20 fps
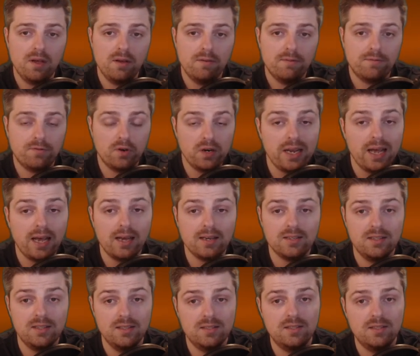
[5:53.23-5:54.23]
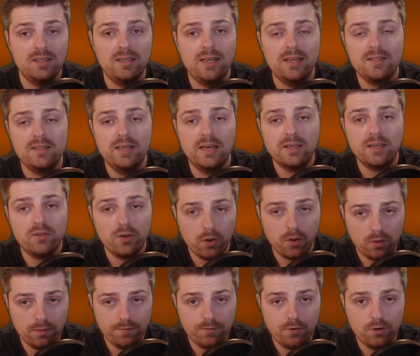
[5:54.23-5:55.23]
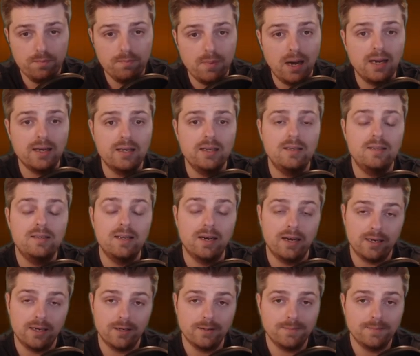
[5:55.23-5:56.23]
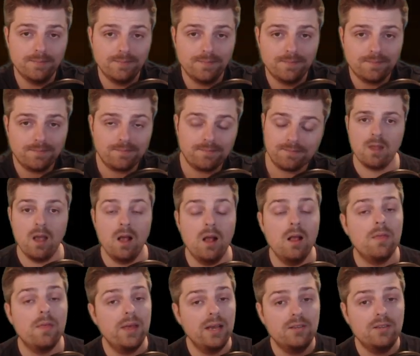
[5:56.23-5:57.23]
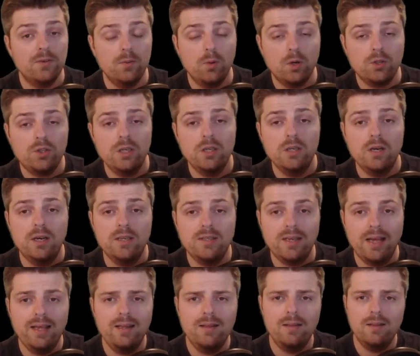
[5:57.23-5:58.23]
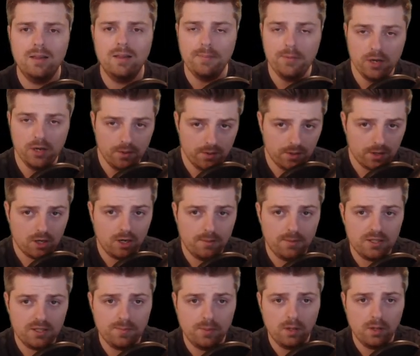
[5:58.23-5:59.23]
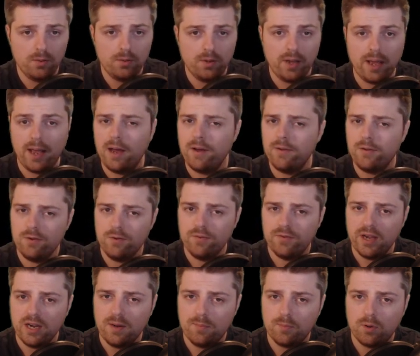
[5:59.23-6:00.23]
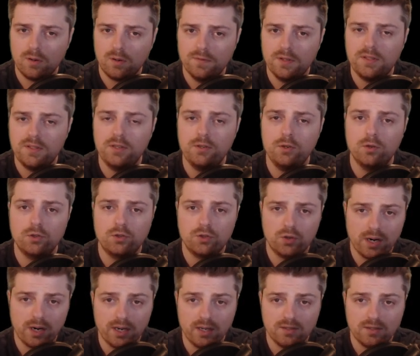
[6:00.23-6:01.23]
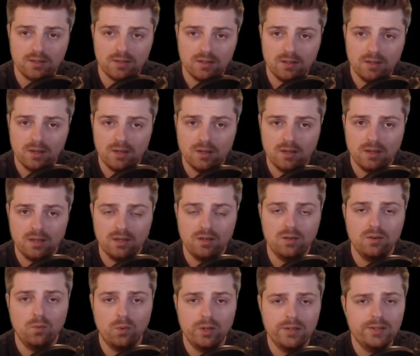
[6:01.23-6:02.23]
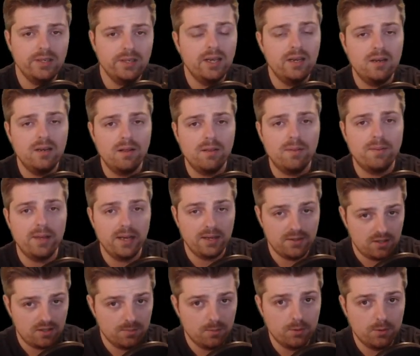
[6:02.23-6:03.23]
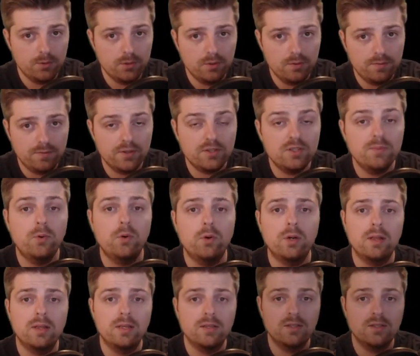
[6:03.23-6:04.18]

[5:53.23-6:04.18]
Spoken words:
free access to NASDAQ TotalView market data. Thanks for watching, guys, and let me know in the comments below how you take profits in your trades. And once again, thanks to Moomoo for supporting this